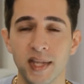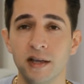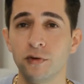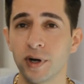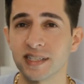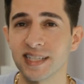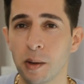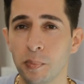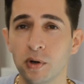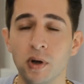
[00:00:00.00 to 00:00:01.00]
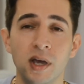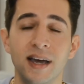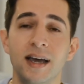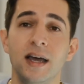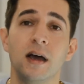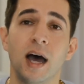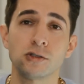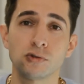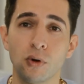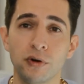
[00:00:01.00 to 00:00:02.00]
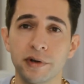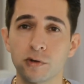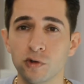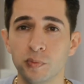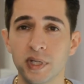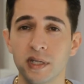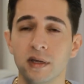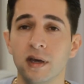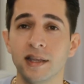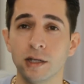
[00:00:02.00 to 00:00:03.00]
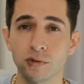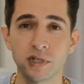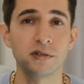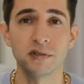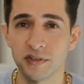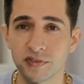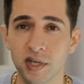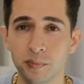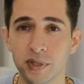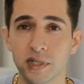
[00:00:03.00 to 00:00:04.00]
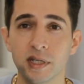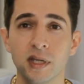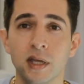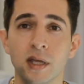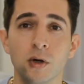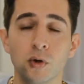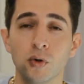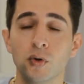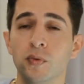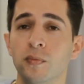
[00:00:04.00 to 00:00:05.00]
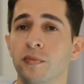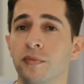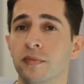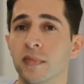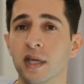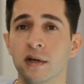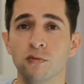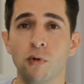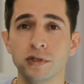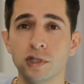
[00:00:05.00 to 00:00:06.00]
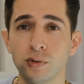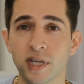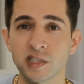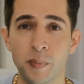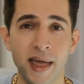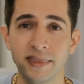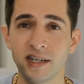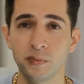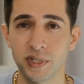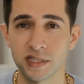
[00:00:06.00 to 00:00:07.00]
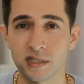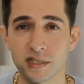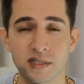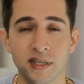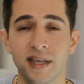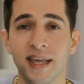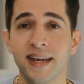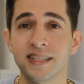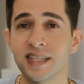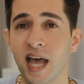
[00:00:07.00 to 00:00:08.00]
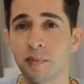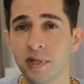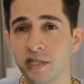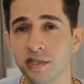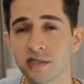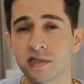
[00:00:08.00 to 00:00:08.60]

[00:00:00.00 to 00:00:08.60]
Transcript: For example, a story could be an alternative company who wanted to expand their business and establish